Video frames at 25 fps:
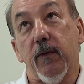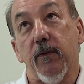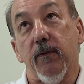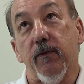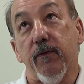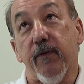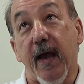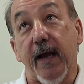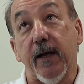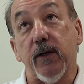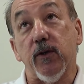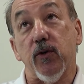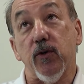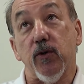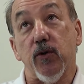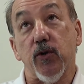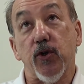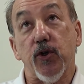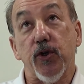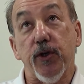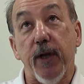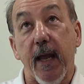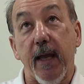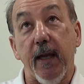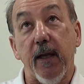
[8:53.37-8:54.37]
vector
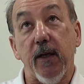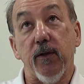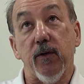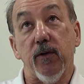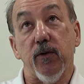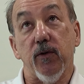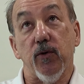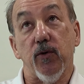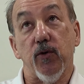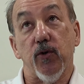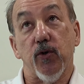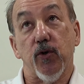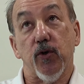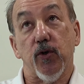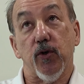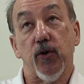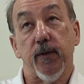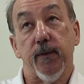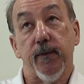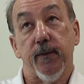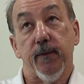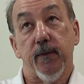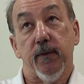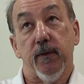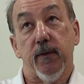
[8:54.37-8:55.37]
change
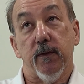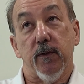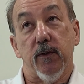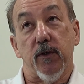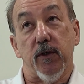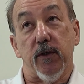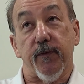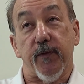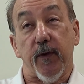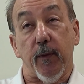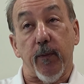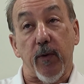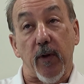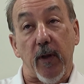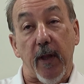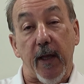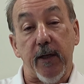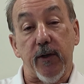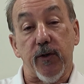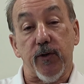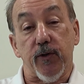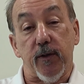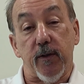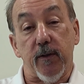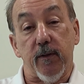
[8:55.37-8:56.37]

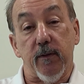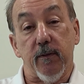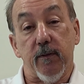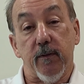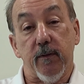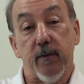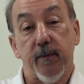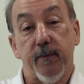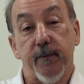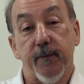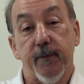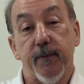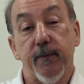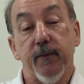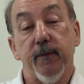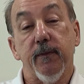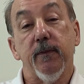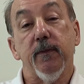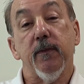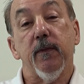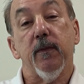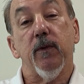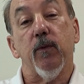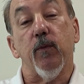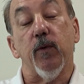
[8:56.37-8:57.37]
defibrillation,
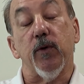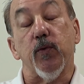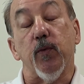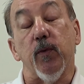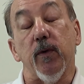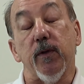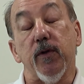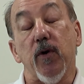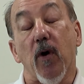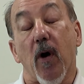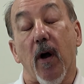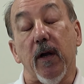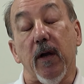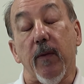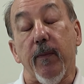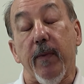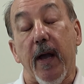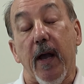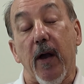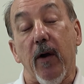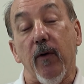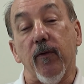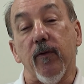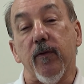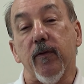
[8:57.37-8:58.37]
which we'll talk
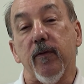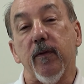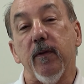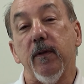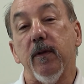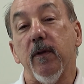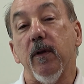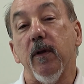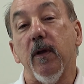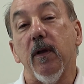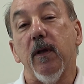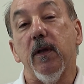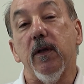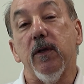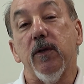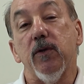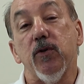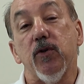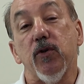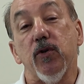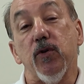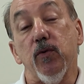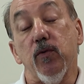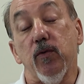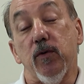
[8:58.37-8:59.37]
about,
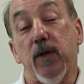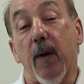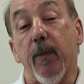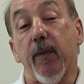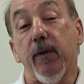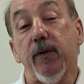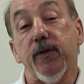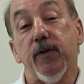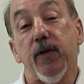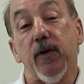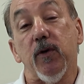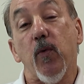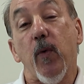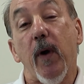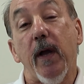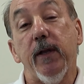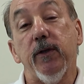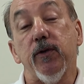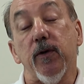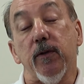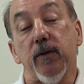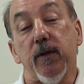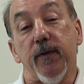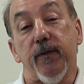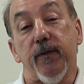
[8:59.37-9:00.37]
to double sequential